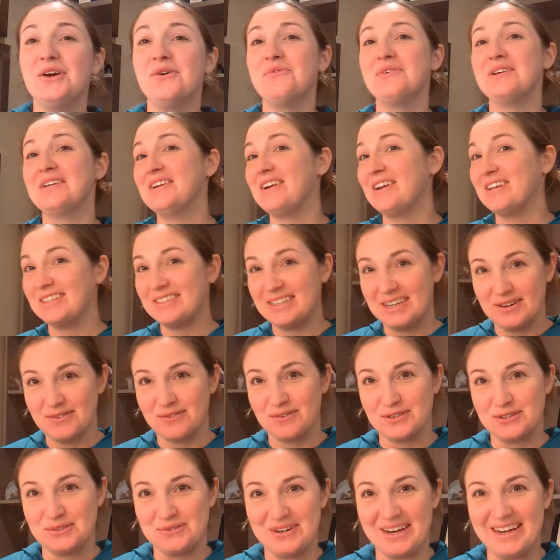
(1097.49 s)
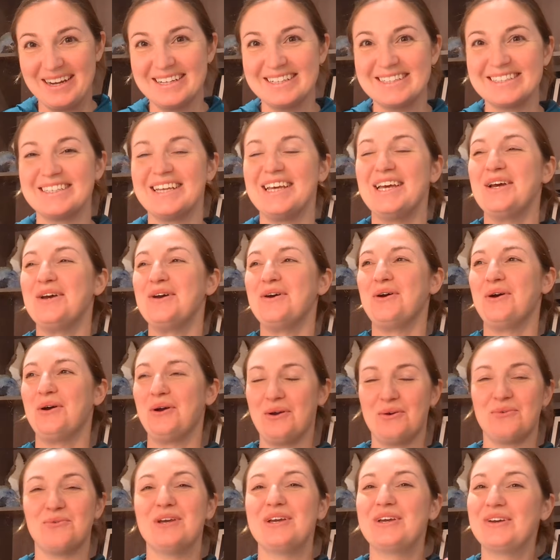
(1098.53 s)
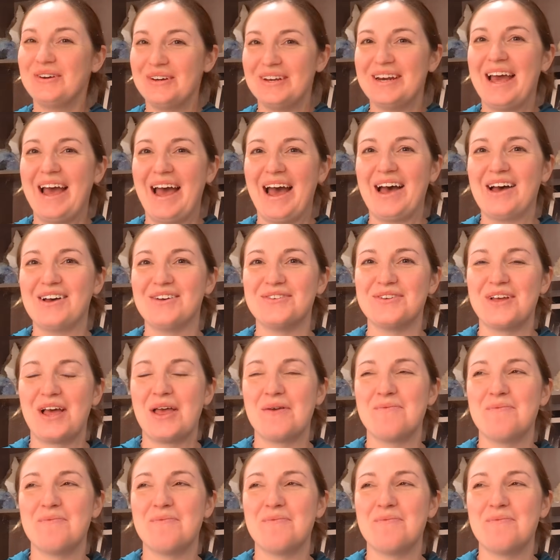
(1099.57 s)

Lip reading: We did not stay for 2 nights. We could have,